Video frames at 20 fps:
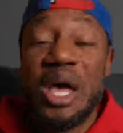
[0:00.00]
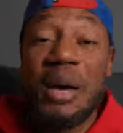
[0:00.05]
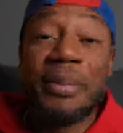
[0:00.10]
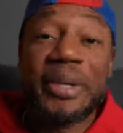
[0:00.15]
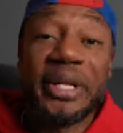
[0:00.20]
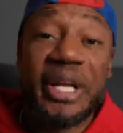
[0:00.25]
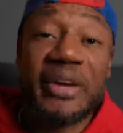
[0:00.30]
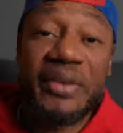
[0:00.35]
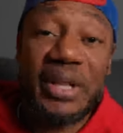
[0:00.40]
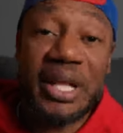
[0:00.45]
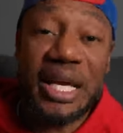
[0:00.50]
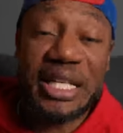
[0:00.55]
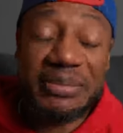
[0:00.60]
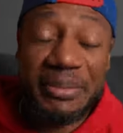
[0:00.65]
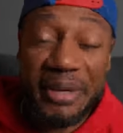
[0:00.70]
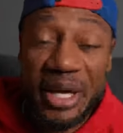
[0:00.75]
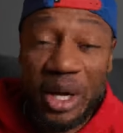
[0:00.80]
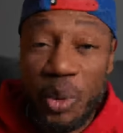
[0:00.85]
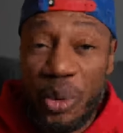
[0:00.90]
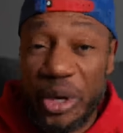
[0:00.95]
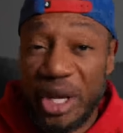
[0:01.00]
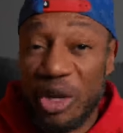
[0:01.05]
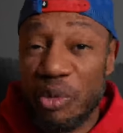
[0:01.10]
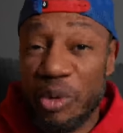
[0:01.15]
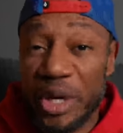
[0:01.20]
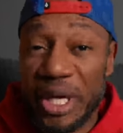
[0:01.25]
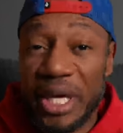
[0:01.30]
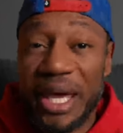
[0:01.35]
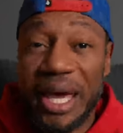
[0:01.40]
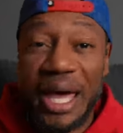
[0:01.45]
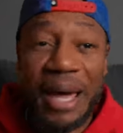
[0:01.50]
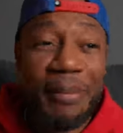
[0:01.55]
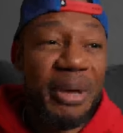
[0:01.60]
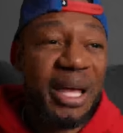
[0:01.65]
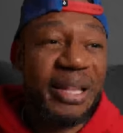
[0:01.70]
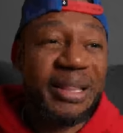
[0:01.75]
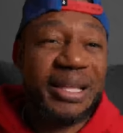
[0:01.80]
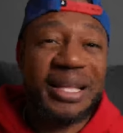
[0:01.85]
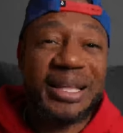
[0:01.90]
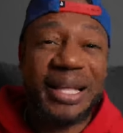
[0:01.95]
But nevertheless, man, quick recap
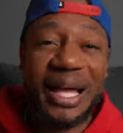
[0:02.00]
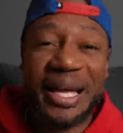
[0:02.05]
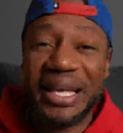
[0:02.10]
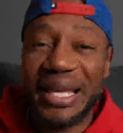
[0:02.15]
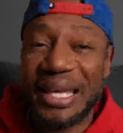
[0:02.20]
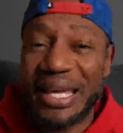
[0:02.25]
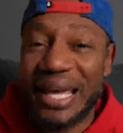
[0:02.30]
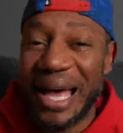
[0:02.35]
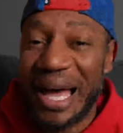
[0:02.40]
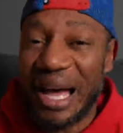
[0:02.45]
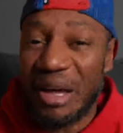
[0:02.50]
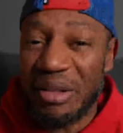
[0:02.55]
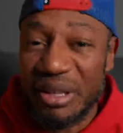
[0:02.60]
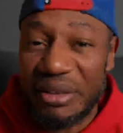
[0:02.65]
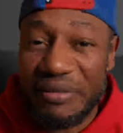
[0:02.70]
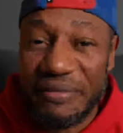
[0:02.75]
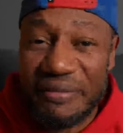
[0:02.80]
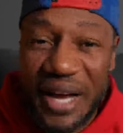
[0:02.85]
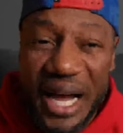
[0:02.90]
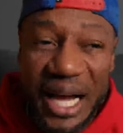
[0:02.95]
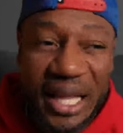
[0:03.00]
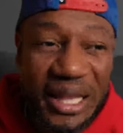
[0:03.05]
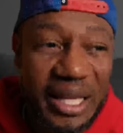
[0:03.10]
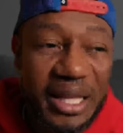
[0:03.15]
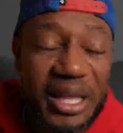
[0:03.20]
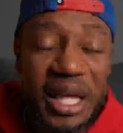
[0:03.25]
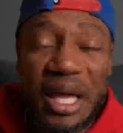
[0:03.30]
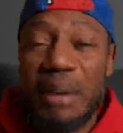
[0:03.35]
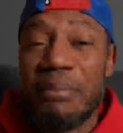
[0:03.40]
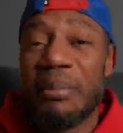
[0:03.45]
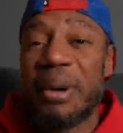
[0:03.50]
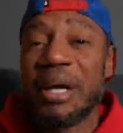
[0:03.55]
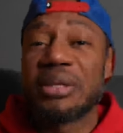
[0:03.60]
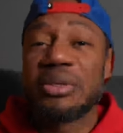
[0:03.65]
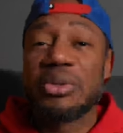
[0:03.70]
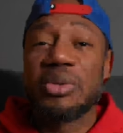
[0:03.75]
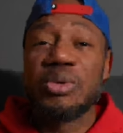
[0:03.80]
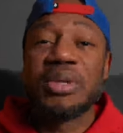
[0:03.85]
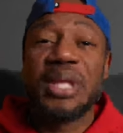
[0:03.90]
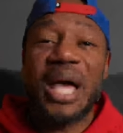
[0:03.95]
at the Nike outlet, Vineland, my
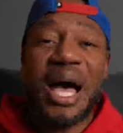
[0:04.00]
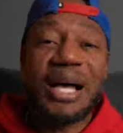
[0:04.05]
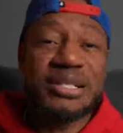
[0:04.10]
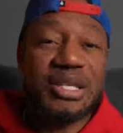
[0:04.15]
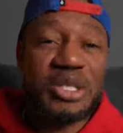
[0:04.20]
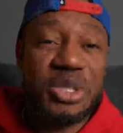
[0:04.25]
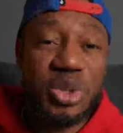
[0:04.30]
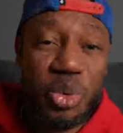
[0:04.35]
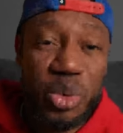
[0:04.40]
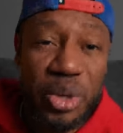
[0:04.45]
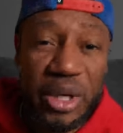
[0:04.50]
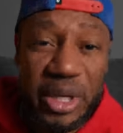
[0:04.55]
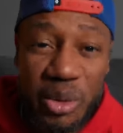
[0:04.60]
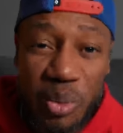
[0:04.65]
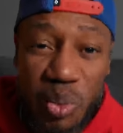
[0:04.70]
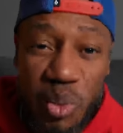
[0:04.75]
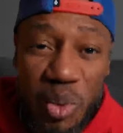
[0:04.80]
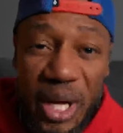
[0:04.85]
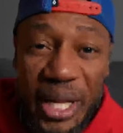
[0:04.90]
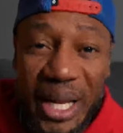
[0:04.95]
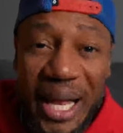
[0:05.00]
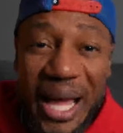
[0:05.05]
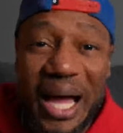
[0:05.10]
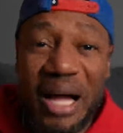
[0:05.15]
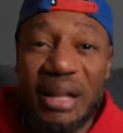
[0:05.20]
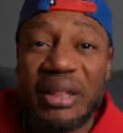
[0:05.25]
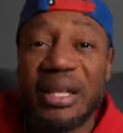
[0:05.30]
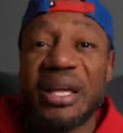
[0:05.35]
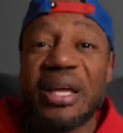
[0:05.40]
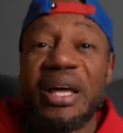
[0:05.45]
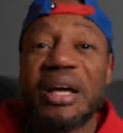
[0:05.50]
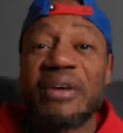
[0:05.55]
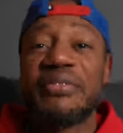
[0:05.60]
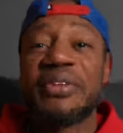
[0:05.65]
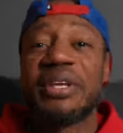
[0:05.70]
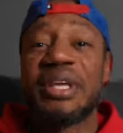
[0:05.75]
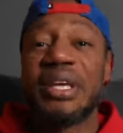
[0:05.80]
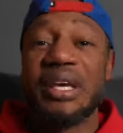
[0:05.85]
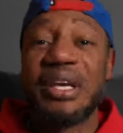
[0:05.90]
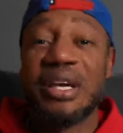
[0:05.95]
two thousand twenty-one outlet of
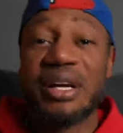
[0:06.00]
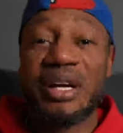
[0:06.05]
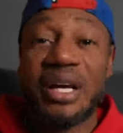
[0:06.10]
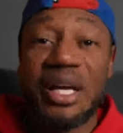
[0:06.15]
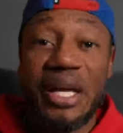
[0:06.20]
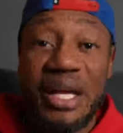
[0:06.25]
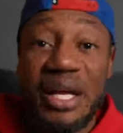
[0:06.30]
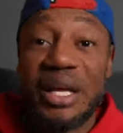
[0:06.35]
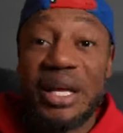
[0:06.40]
the year.